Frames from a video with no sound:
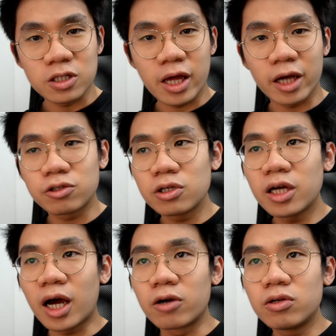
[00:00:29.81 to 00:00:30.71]
Actually,
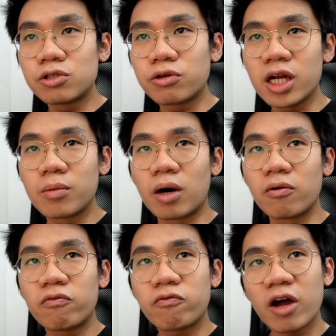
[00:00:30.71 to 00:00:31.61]
I only trade about
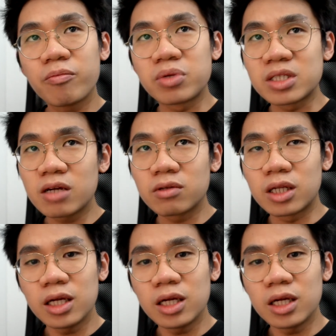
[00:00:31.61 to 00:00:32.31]
5% of the day.